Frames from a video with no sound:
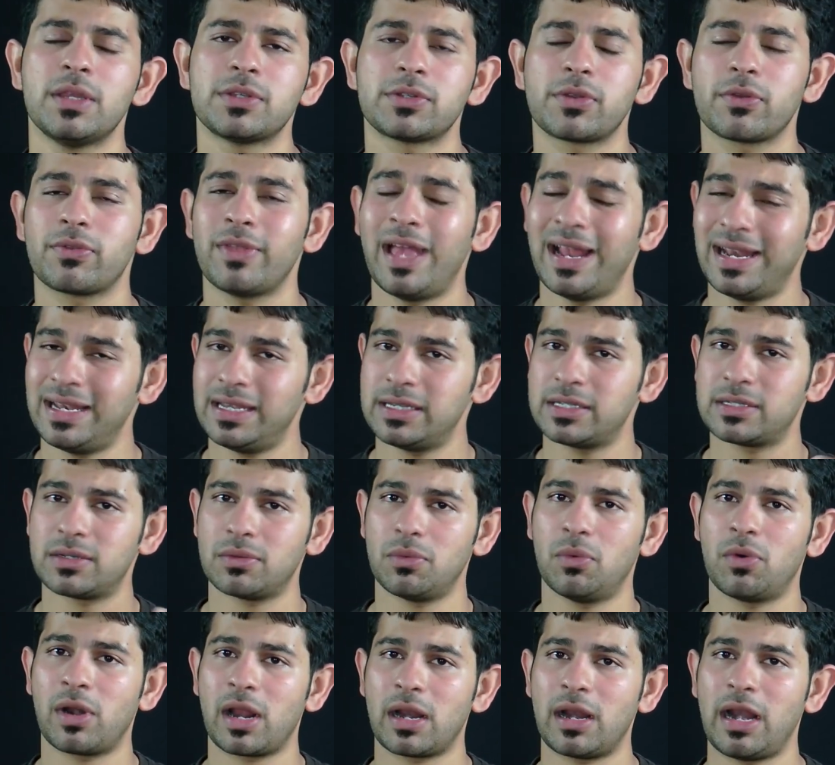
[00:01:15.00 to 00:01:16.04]
So that is
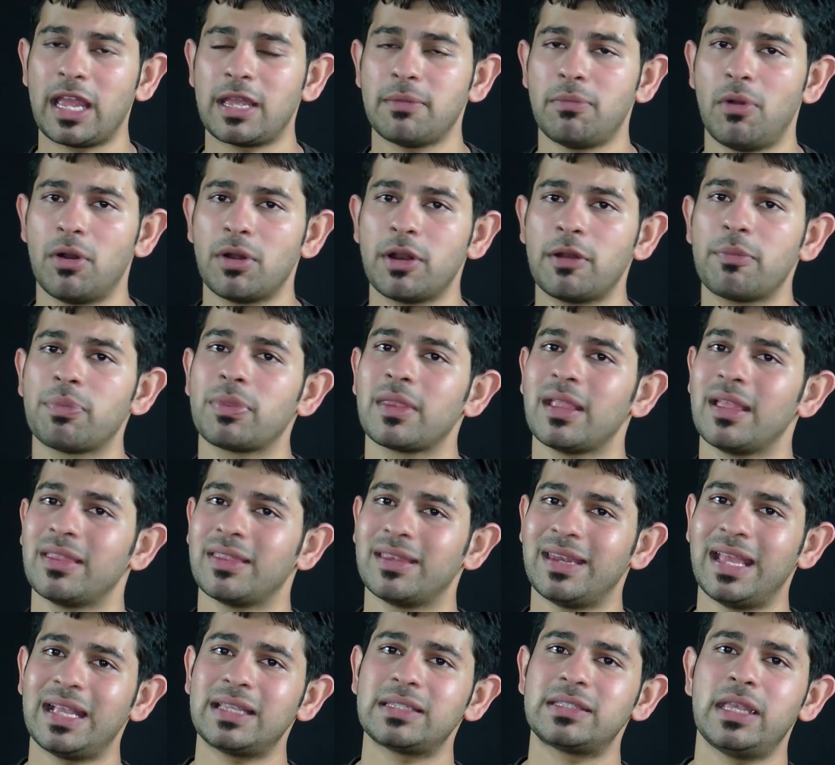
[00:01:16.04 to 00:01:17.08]
what I like about it.
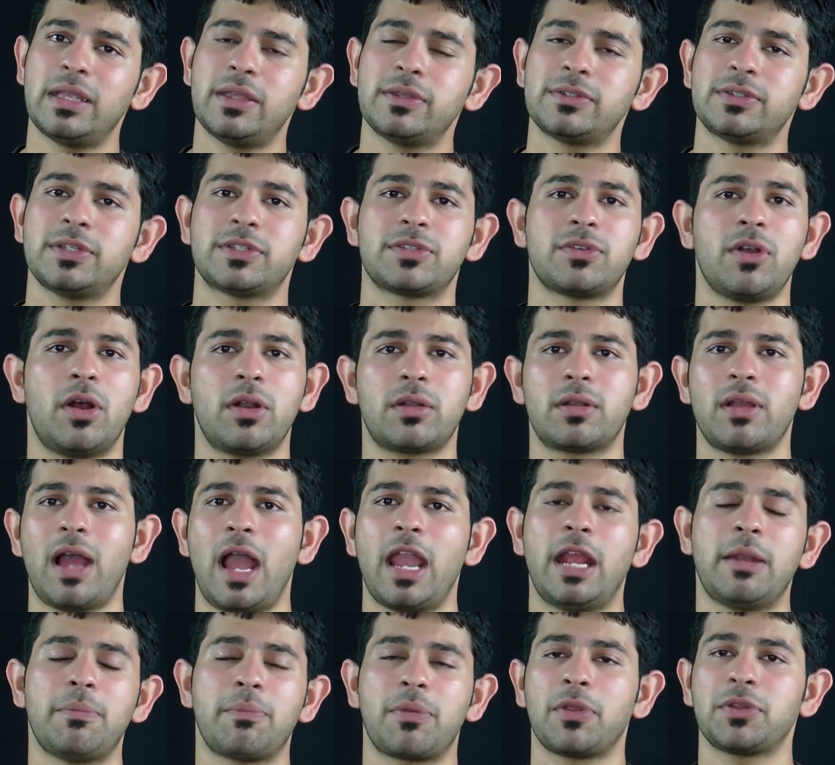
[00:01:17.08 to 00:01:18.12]
The next thing is it's got
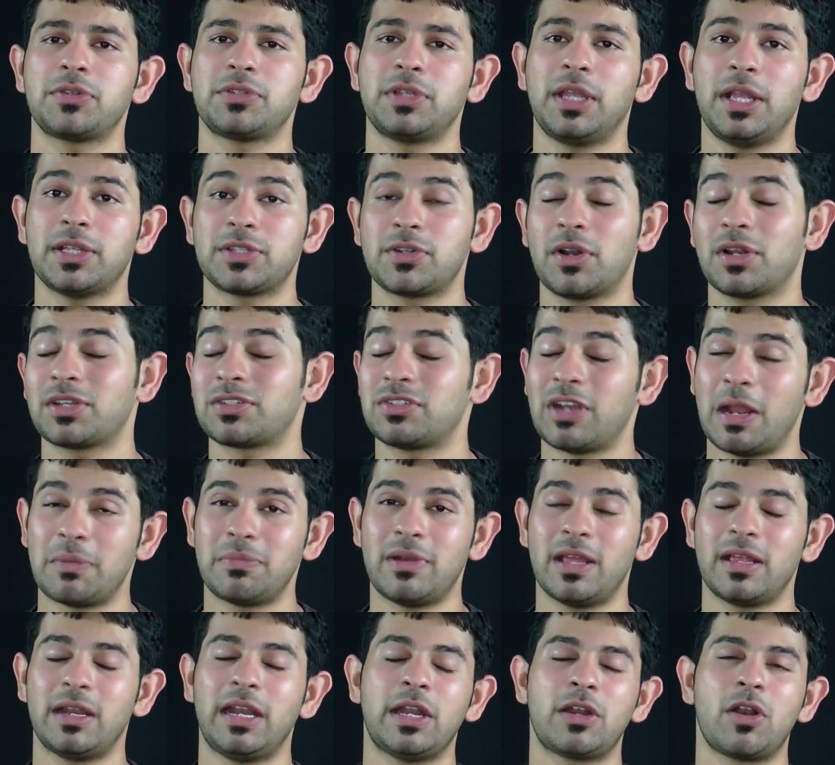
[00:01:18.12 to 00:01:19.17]
high-end processing. It's got a
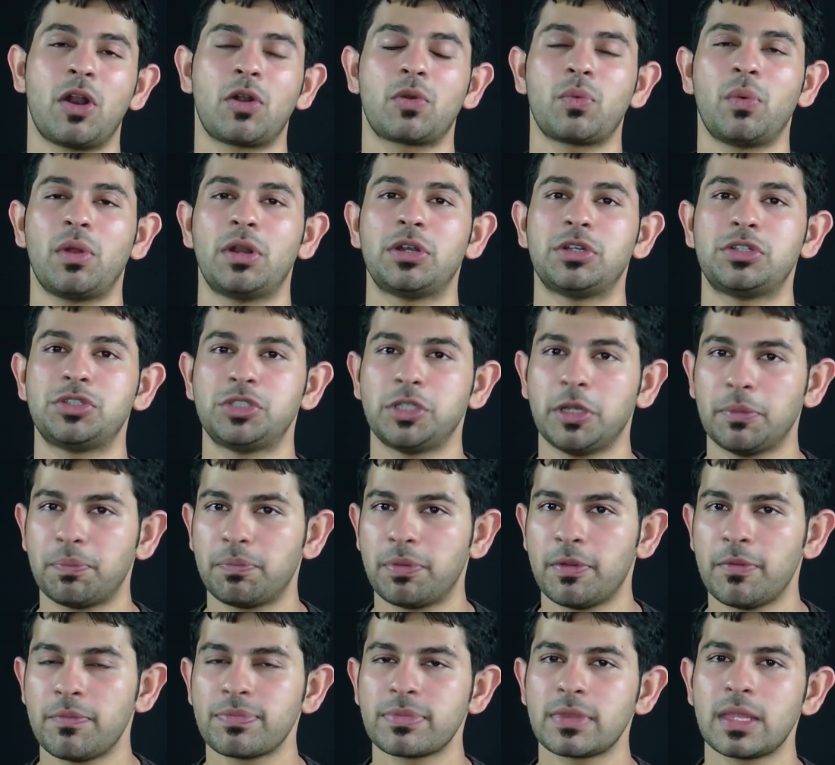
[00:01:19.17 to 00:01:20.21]
Snapdragon 801
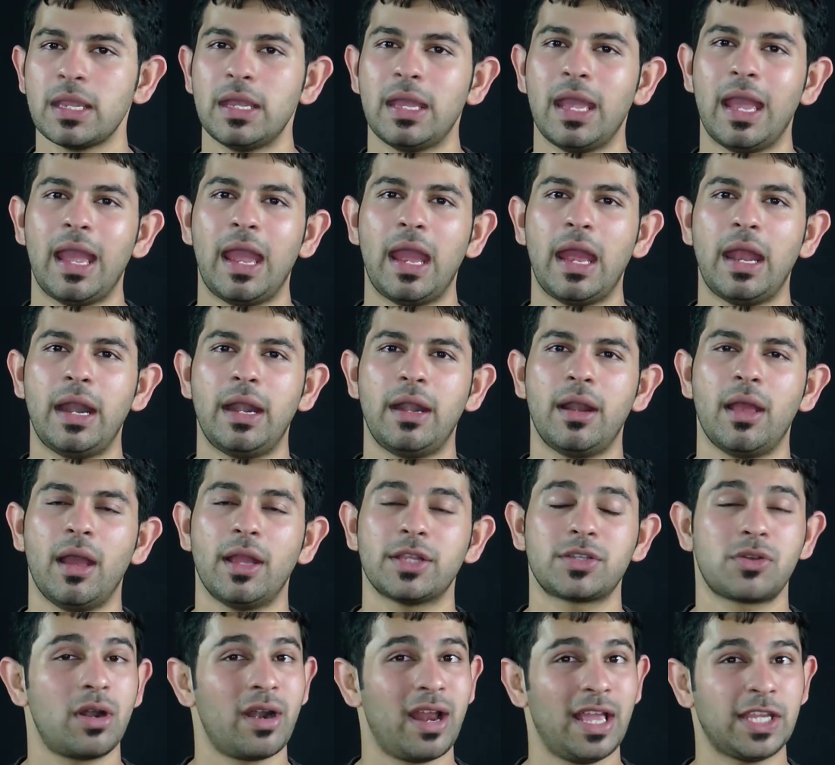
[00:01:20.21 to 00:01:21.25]
chip, and
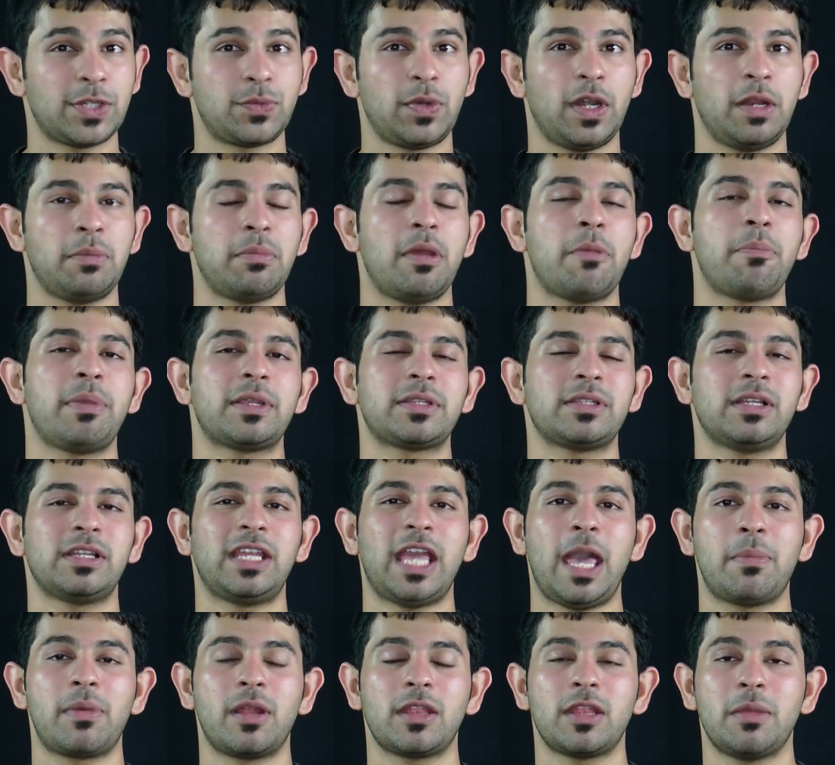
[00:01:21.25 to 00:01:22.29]
it's got a nice 20 megapixel
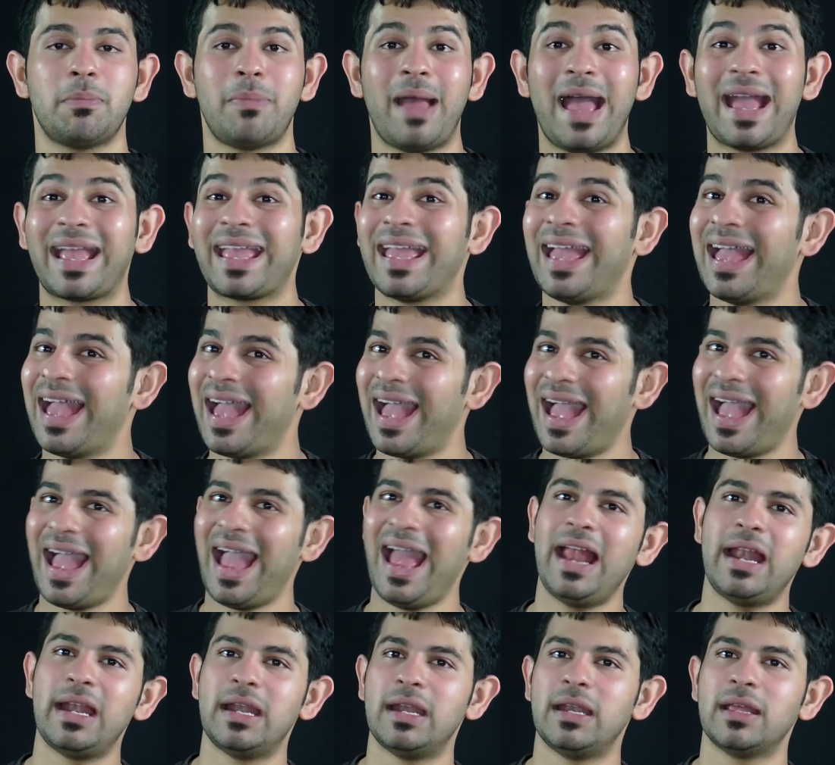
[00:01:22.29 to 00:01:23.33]
camera on the back,
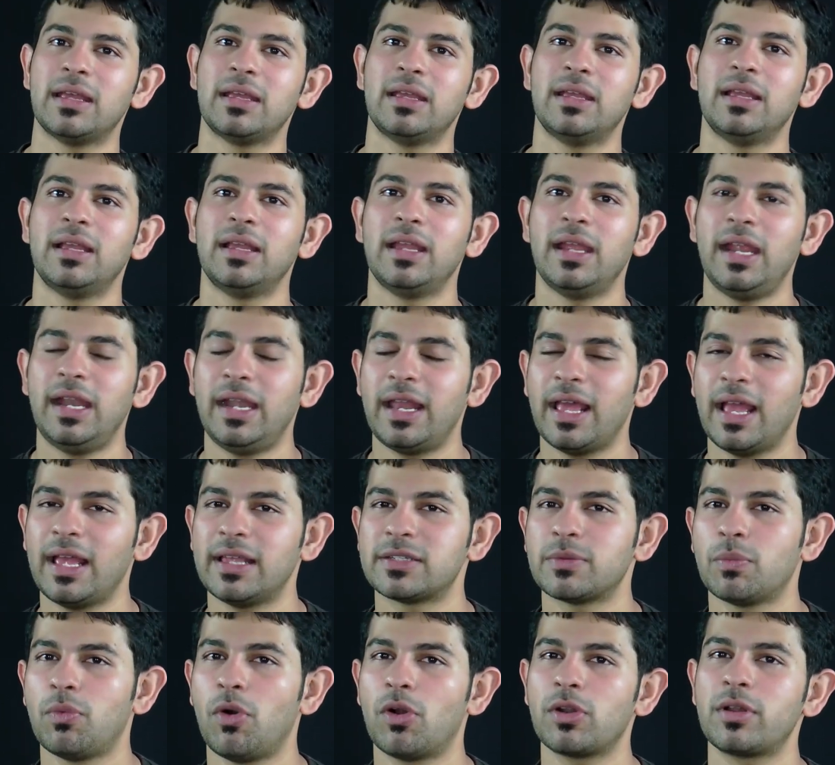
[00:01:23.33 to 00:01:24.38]
and it
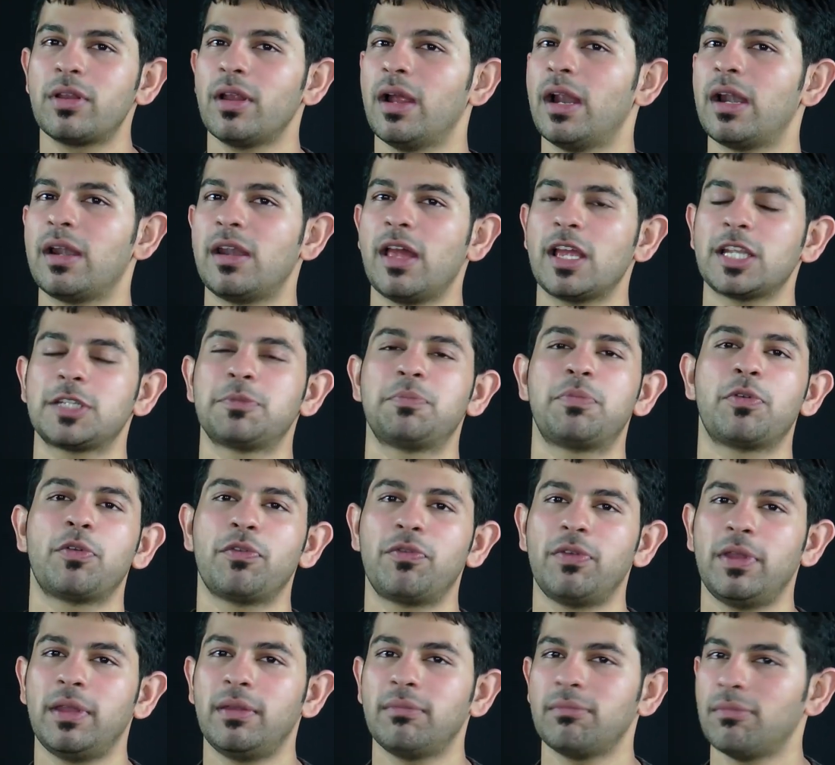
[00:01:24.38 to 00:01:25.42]
has water and dust
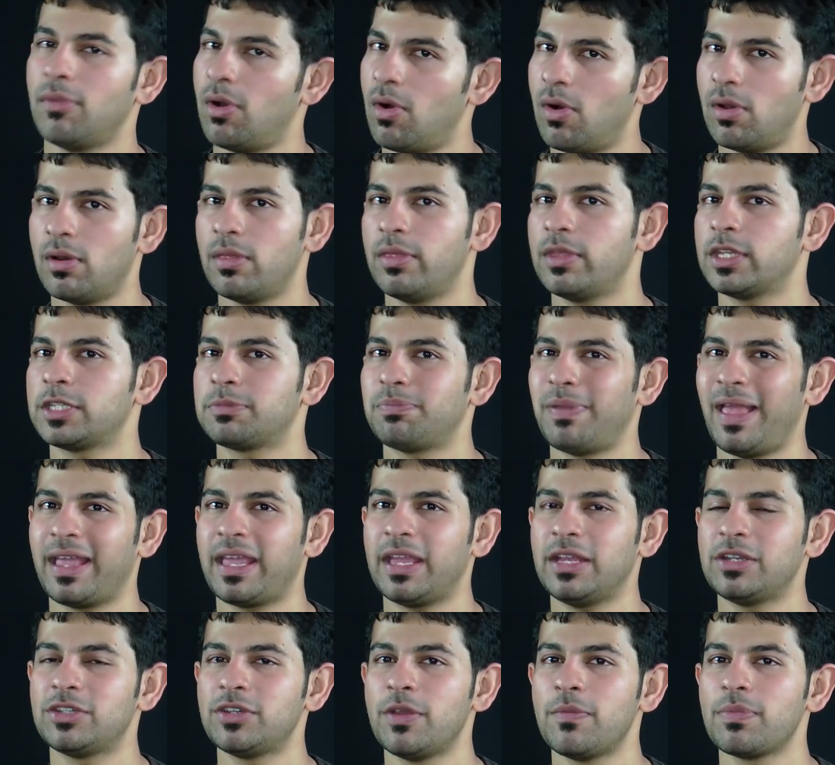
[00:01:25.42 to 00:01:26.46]
proofing all in this
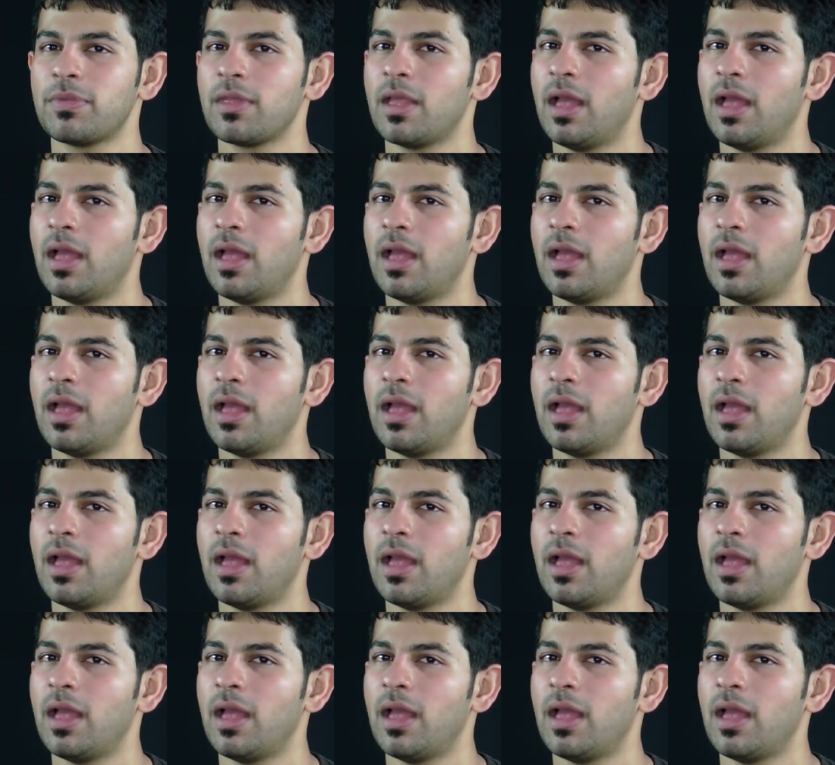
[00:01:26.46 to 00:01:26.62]
package.